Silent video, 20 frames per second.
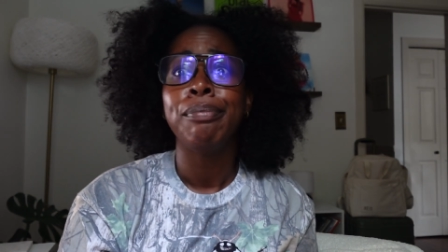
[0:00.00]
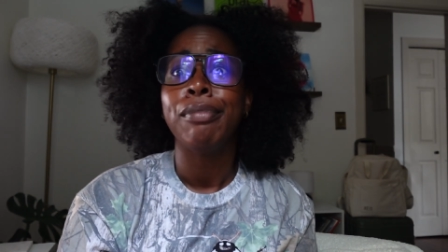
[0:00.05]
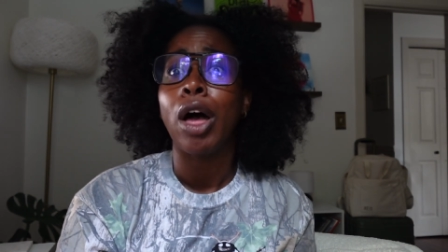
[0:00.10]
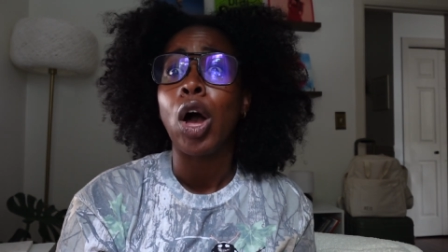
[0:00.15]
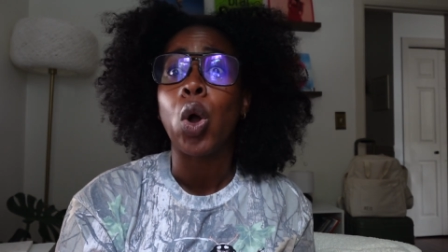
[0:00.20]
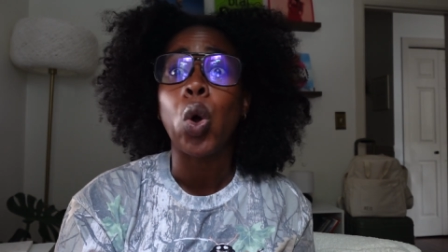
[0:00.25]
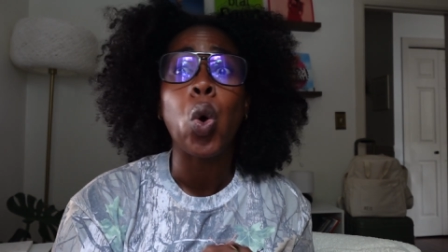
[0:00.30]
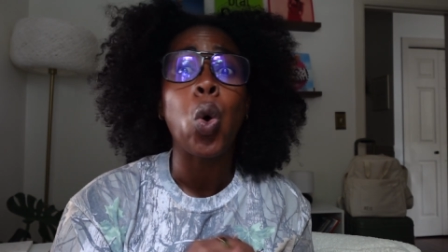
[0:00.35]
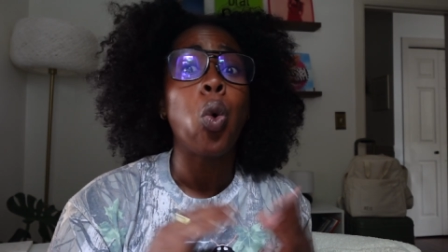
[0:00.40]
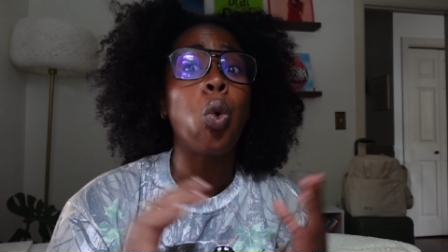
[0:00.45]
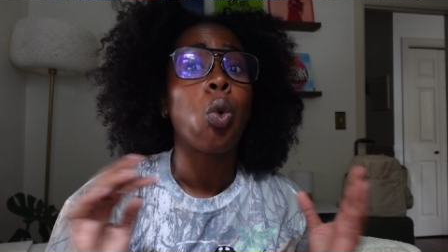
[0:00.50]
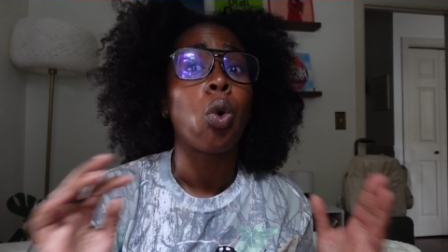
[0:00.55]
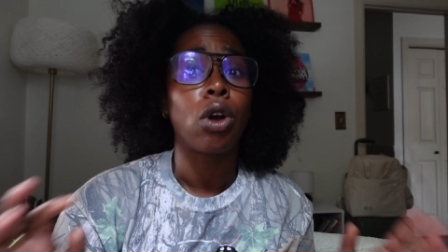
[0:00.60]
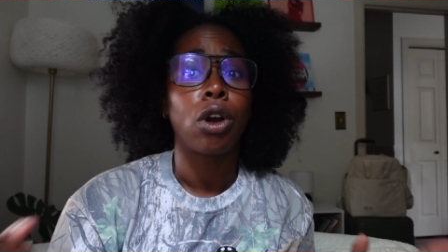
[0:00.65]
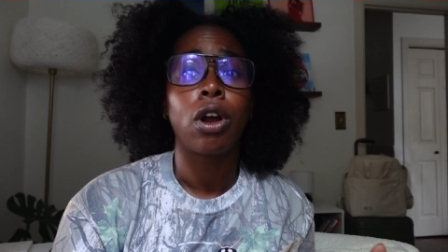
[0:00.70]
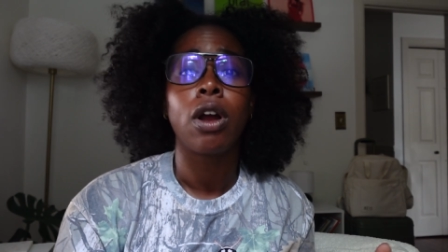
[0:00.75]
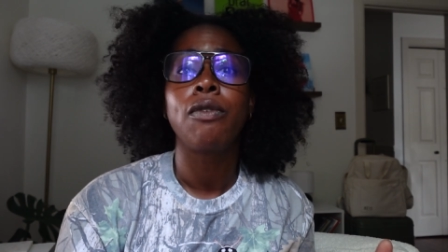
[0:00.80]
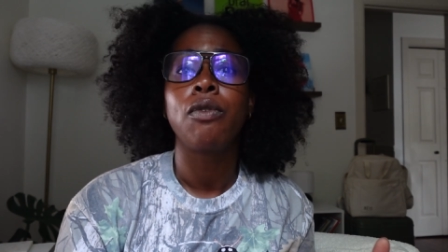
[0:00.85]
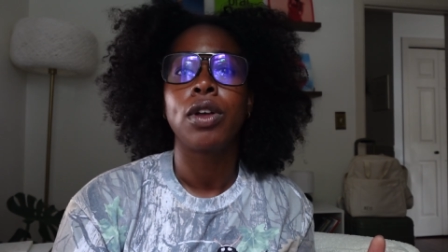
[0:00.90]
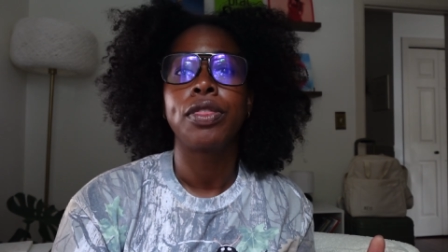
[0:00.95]
a
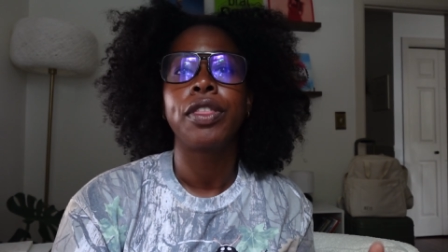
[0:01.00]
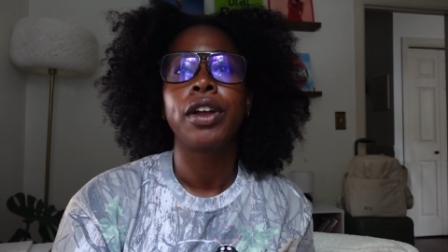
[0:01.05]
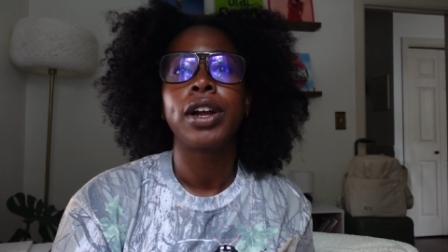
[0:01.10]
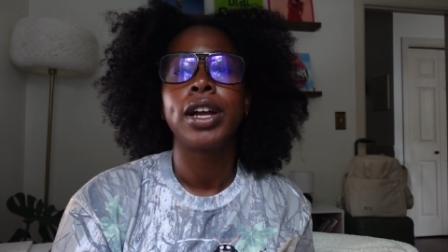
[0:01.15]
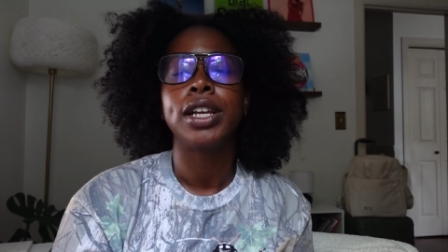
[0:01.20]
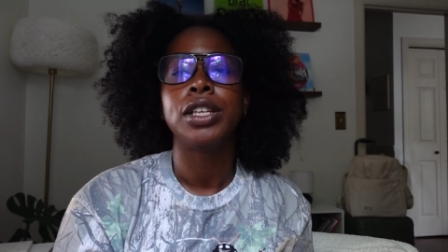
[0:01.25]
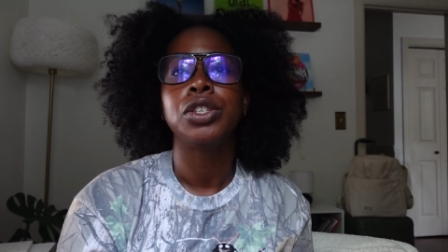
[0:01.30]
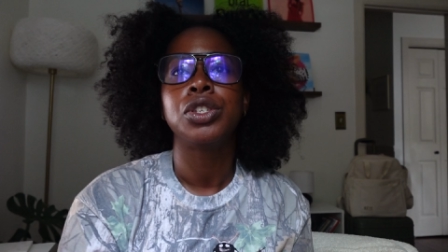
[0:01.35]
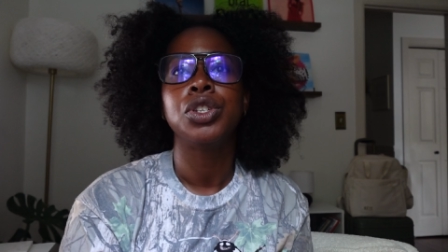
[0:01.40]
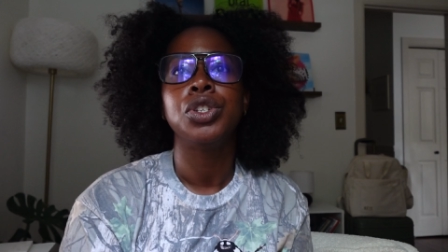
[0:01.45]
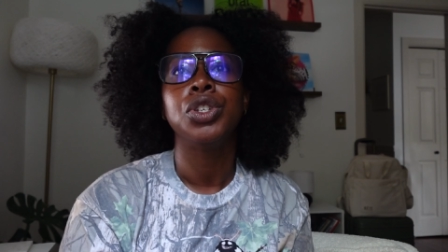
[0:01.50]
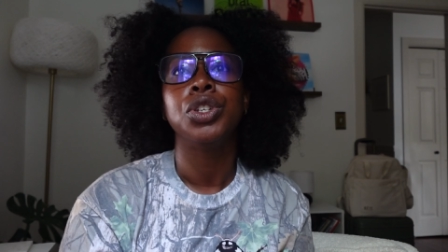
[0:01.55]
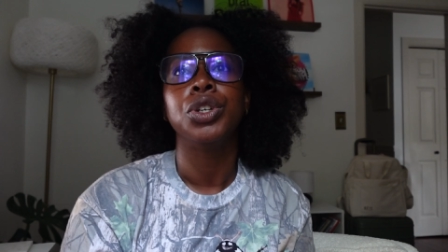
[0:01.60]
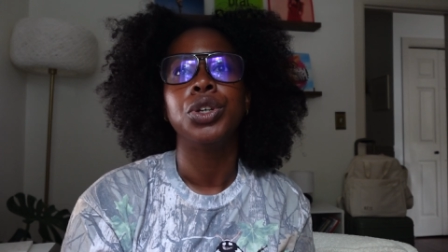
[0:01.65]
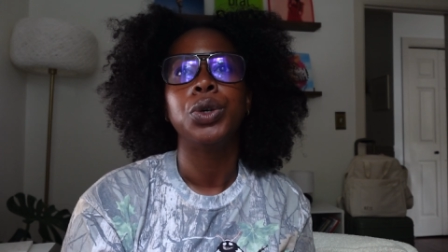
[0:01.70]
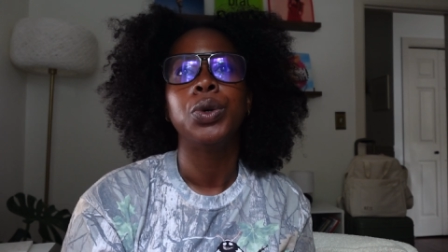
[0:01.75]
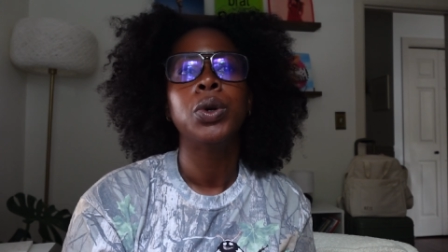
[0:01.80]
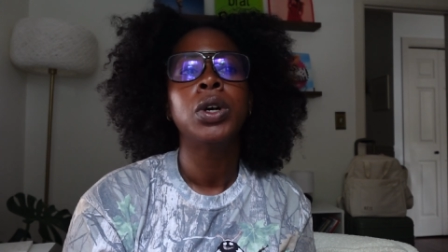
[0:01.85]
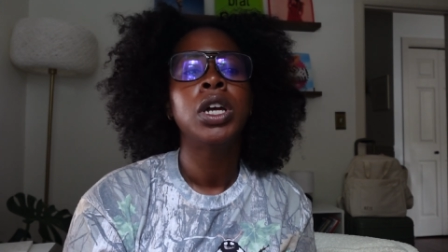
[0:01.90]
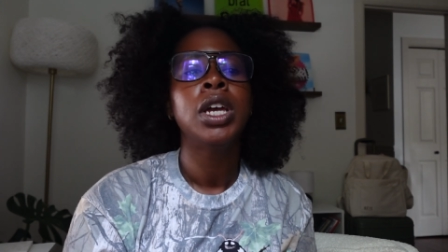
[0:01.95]
quarter of what there is to
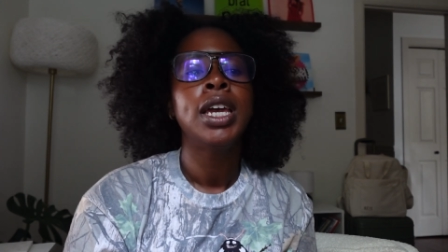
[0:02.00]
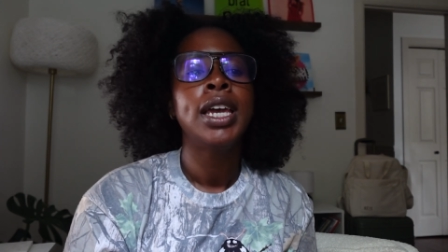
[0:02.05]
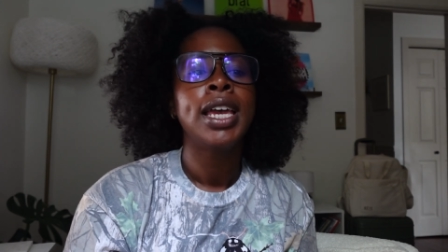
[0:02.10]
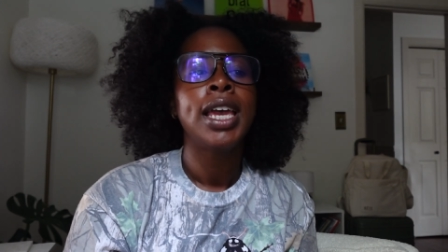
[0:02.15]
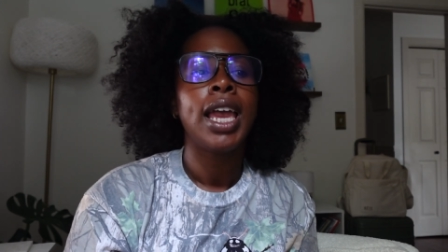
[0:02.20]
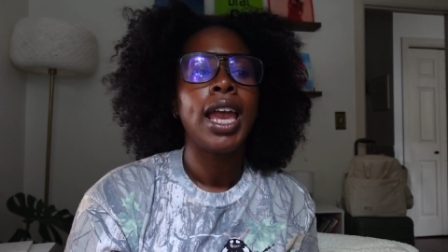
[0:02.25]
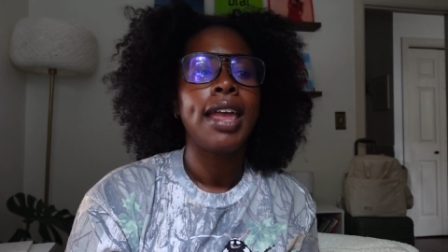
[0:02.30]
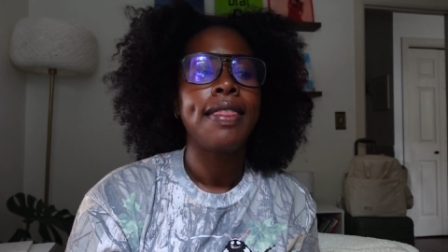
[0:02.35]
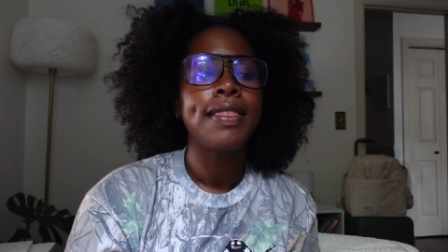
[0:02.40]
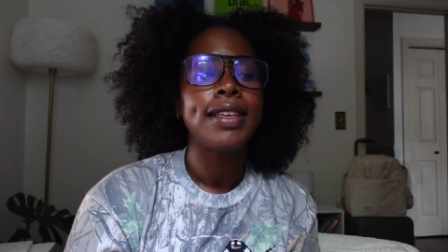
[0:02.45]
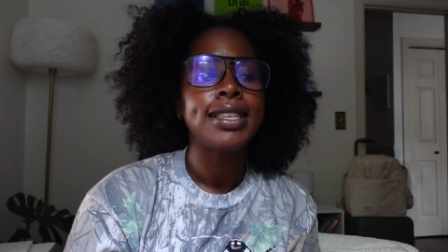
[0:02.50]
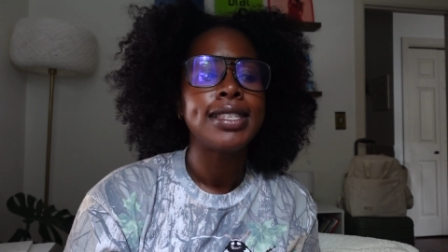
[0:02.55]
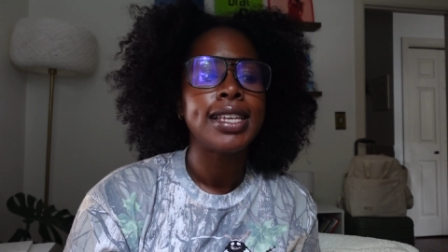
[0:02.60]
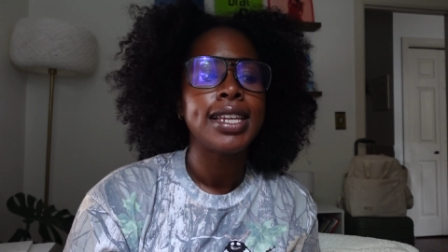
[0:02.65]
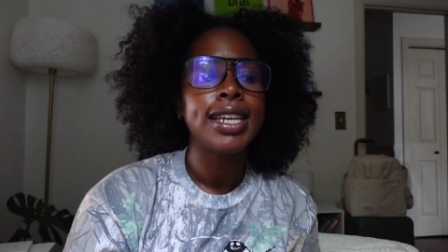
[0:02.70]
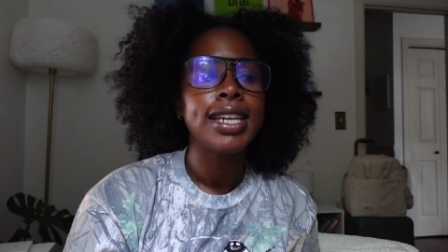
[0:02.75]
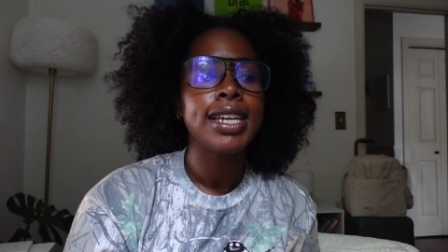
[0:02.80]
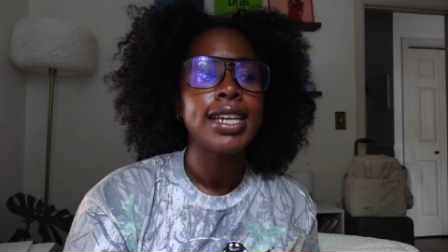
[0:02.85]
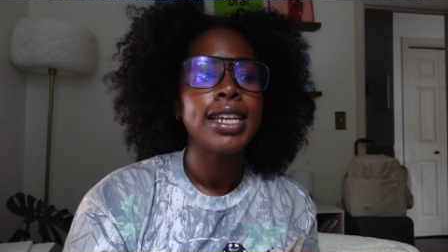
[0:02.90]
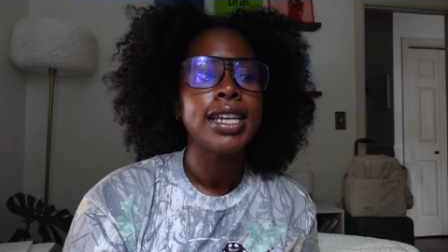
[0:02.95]
do in the
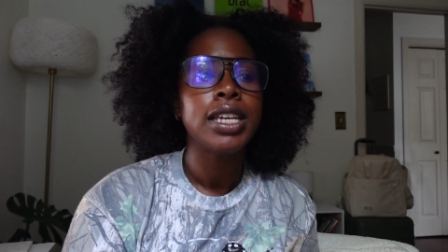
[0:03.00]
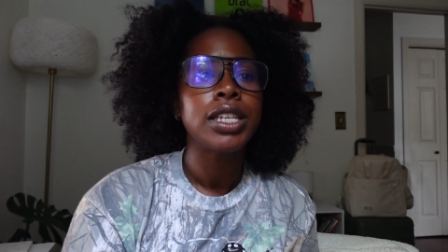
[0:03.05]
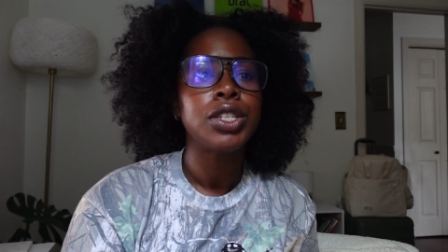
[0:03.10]
city.